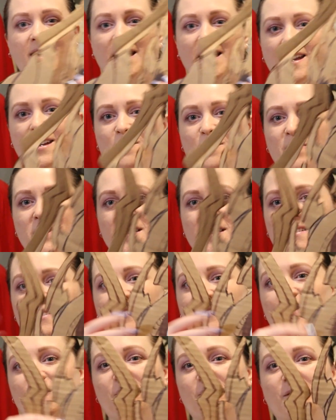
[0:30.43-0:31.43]
and a big
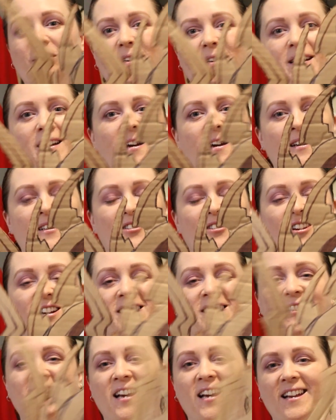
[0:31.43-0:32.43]
sort of
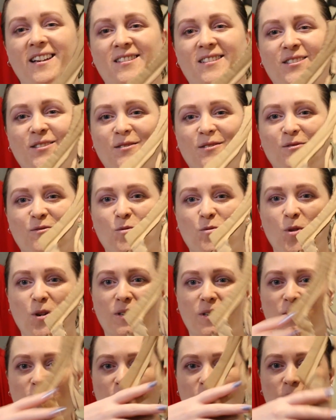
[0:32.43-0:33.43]
traced that and sort of
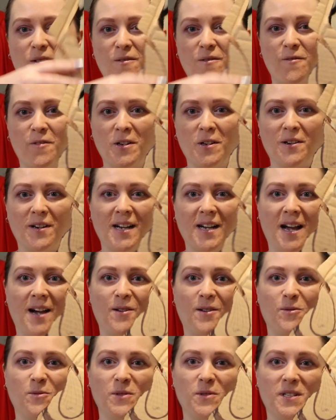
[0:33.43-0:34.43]
worked on figuring
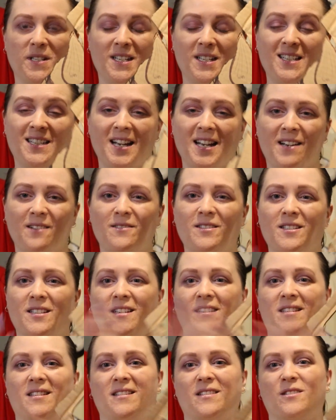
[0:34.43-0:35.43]
out all the details
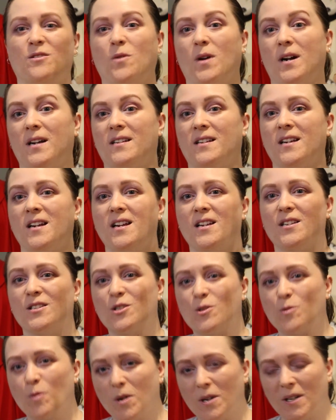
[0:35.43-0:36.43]
because it's quite
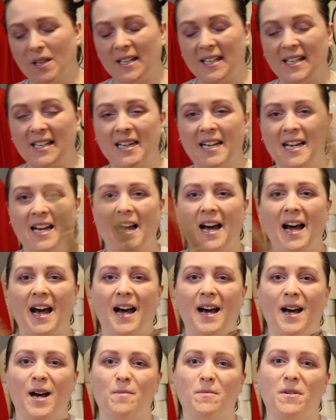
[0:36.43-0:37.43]
swirly
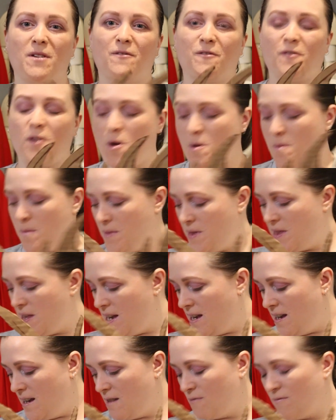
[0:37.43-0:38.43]
from
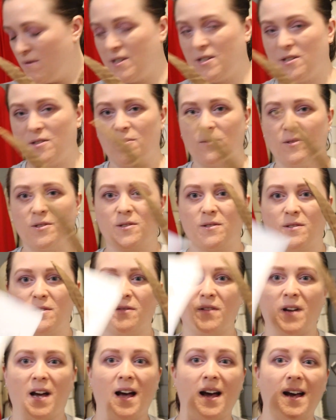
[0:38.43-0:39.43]
the original sort
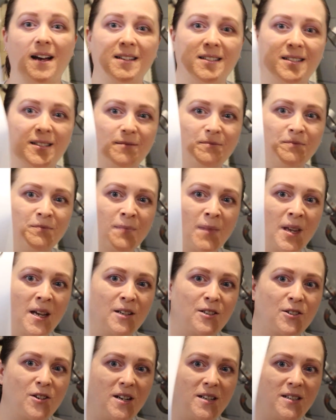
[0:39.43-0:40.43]
of art,
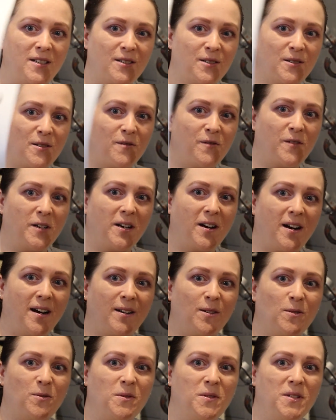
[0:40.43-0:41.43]
trying to sort of figure
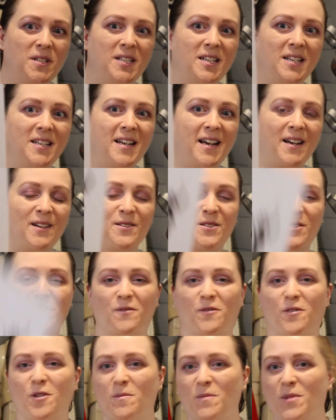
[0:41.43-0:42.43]
out all the details
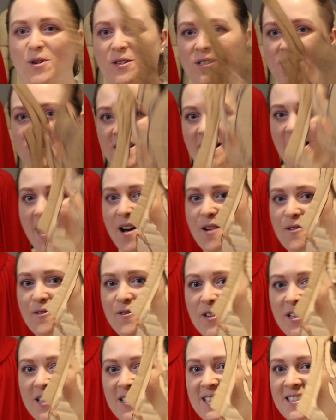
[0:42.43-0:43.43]
from her
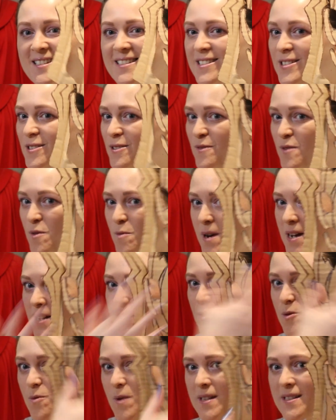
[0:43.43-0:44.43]
staff in sort of a
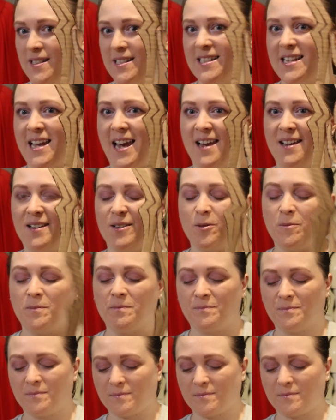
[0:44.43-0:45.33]
one-to-one scale.